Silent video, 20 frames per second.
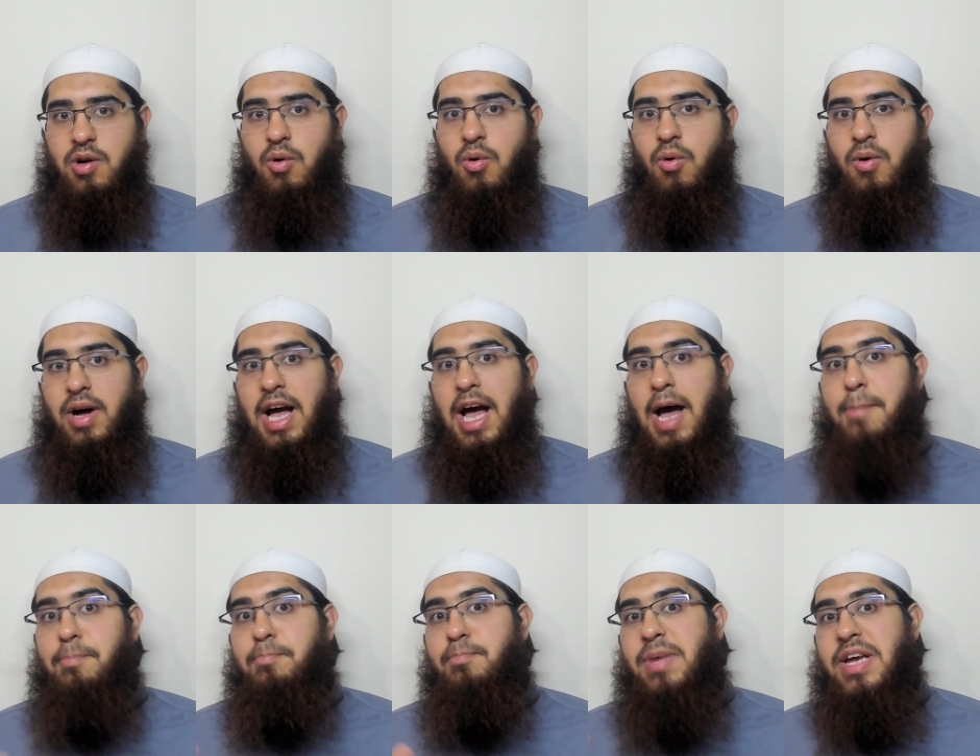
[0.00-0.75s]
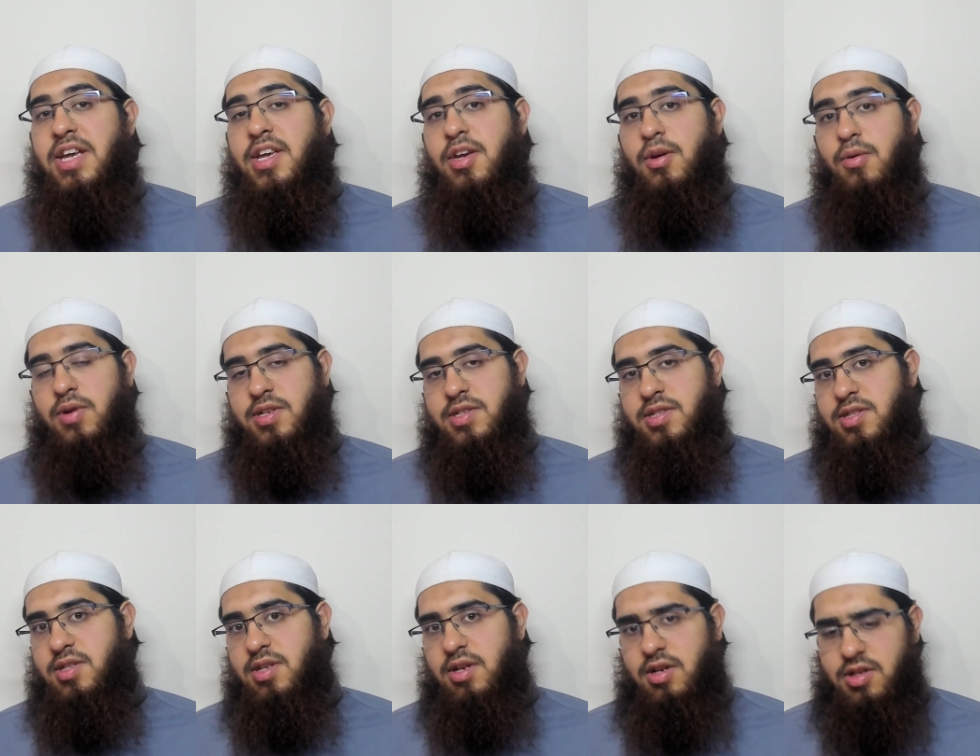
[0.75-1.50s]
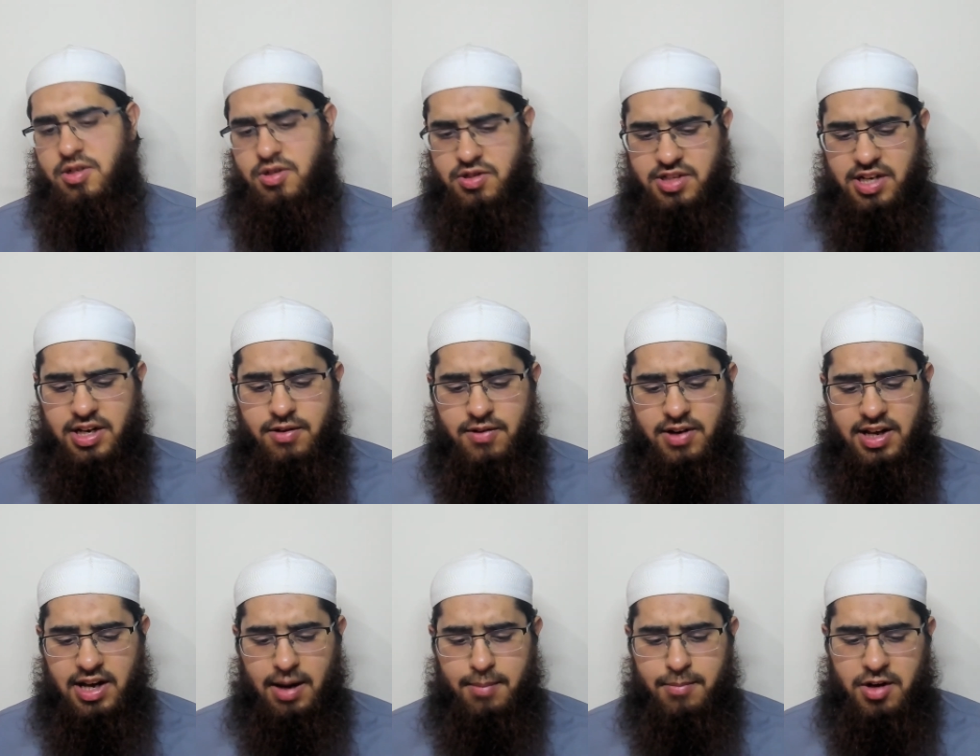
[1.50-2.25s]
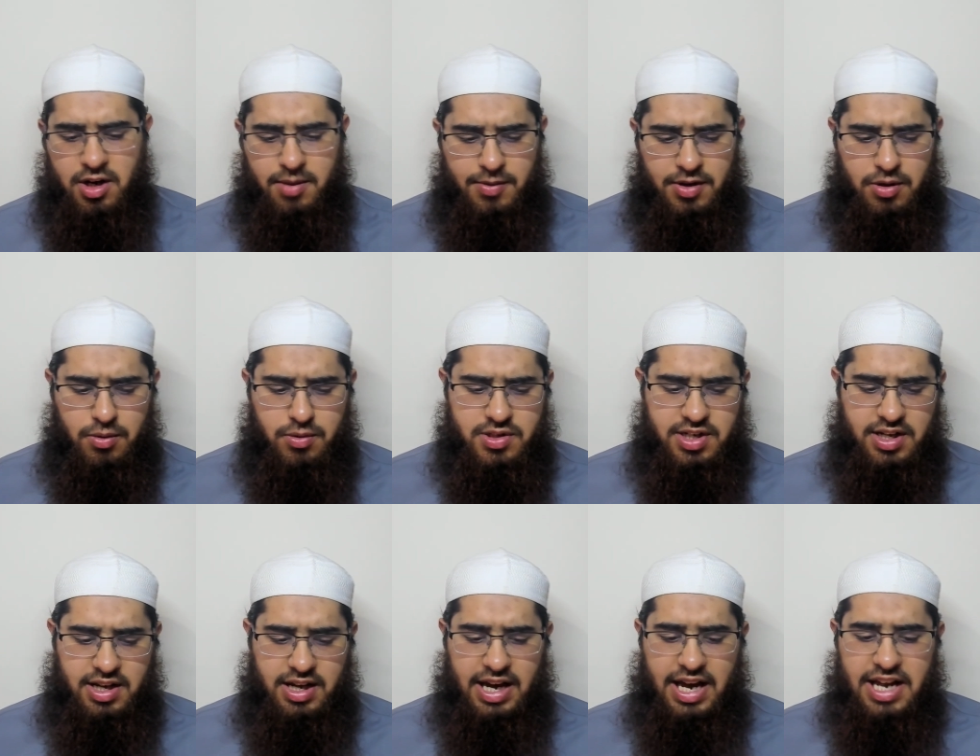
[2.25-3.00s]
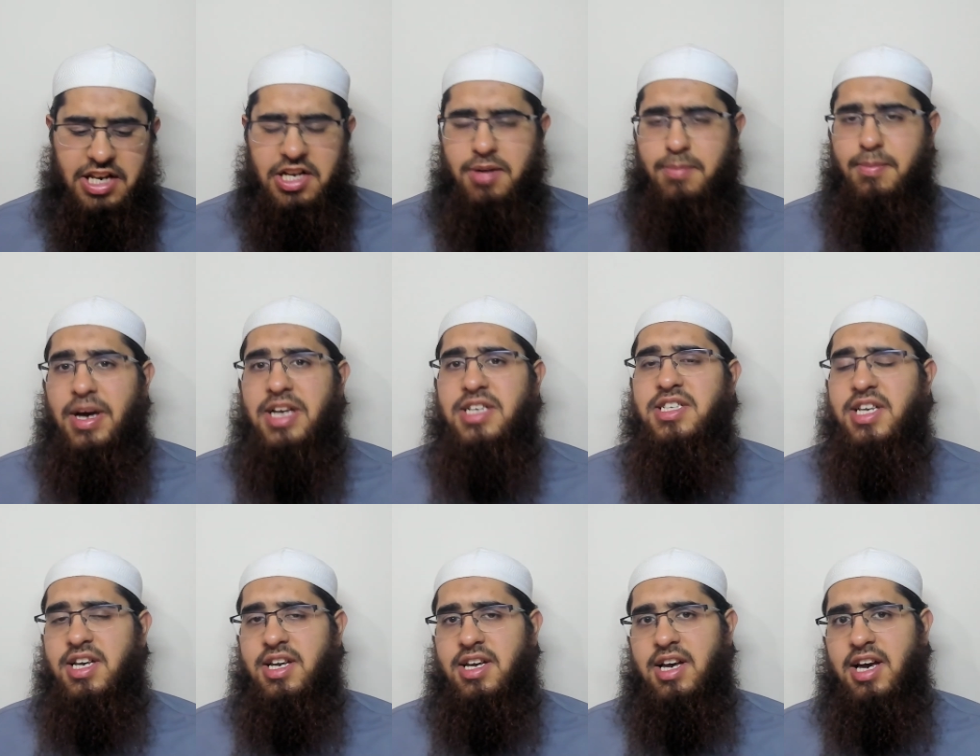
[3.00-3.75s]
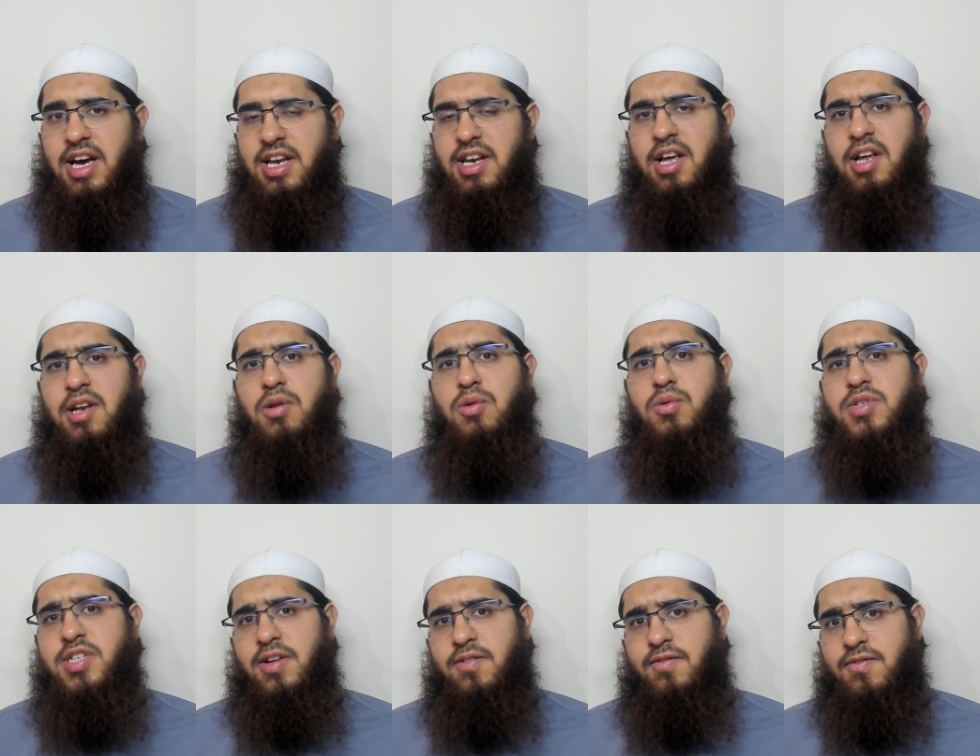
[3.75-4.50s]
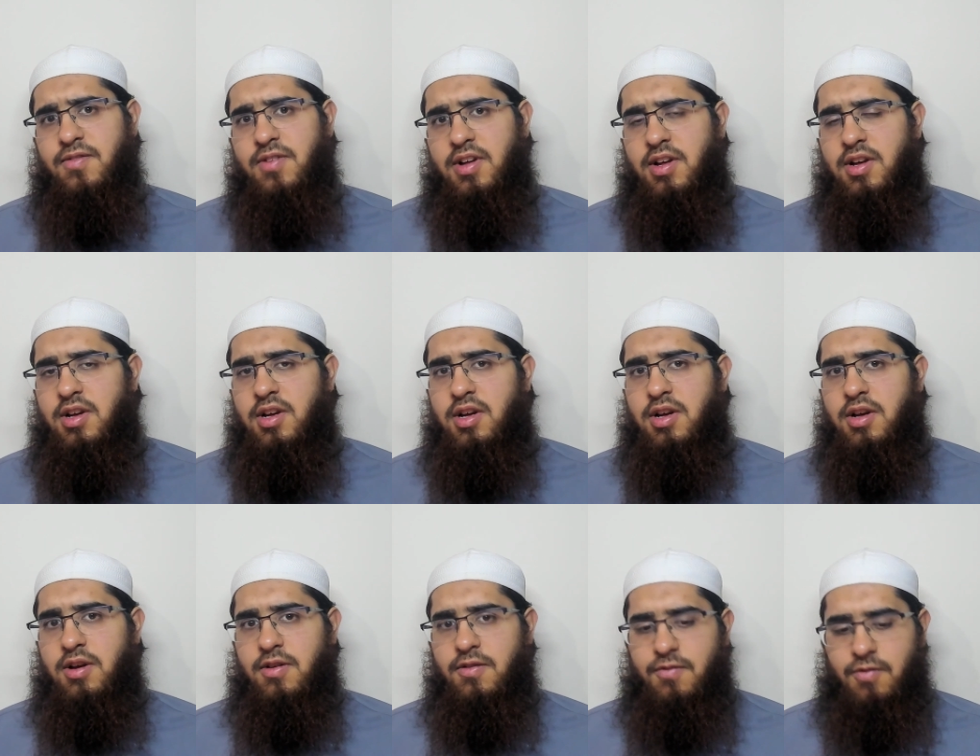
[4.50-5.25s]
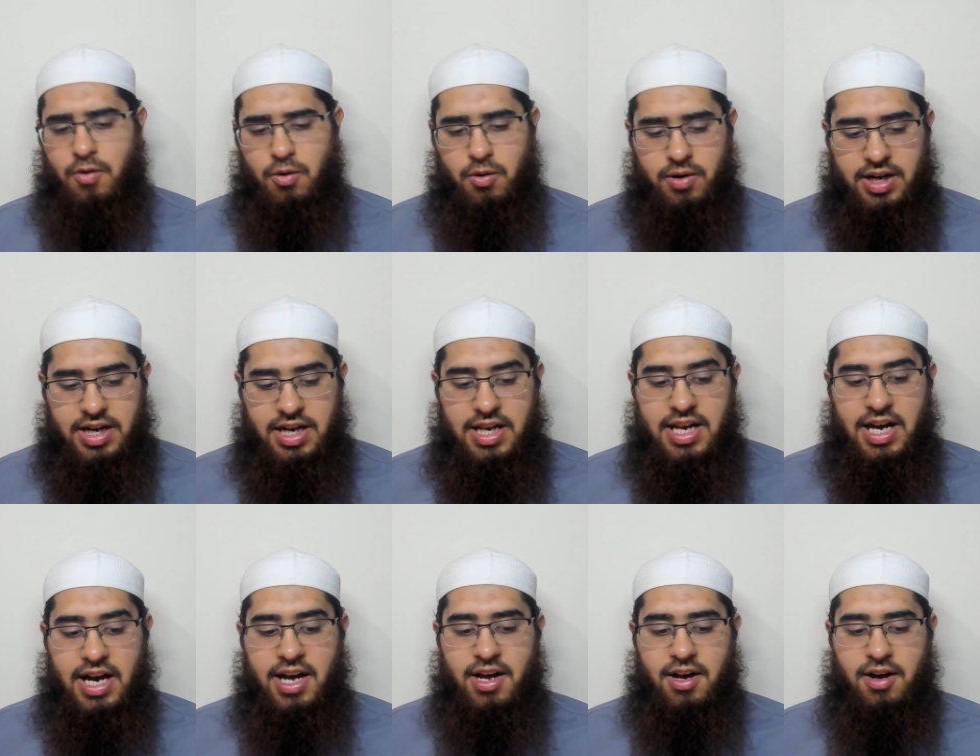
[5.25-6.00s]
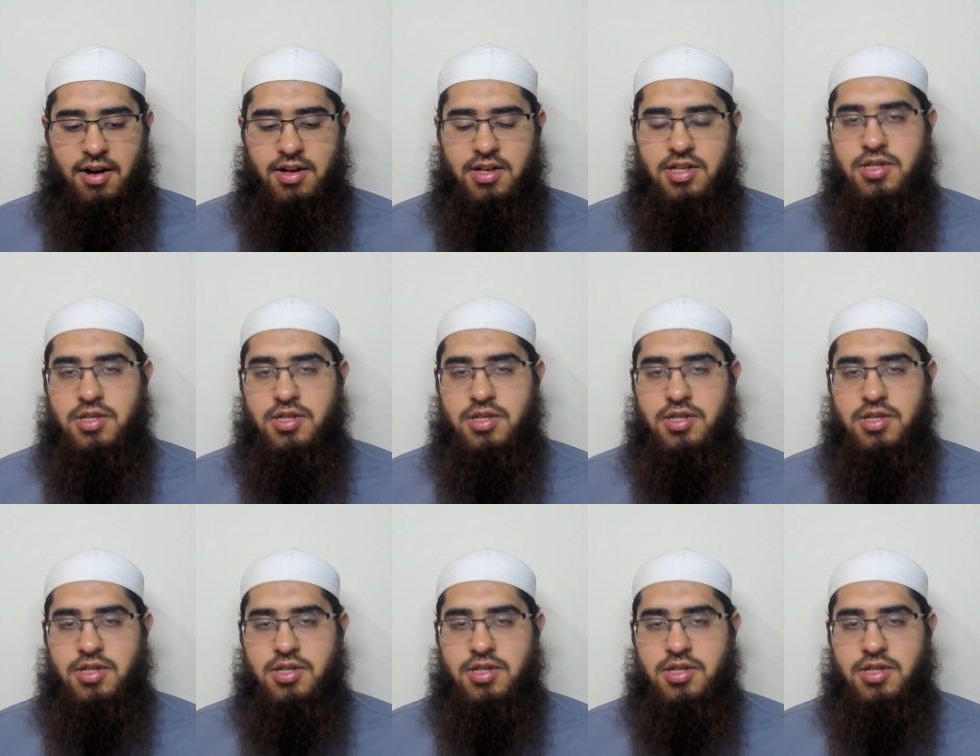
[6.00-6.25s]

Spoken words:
or ambiguous. So generally I'm going to be using enigmatic and elusive for kinaya.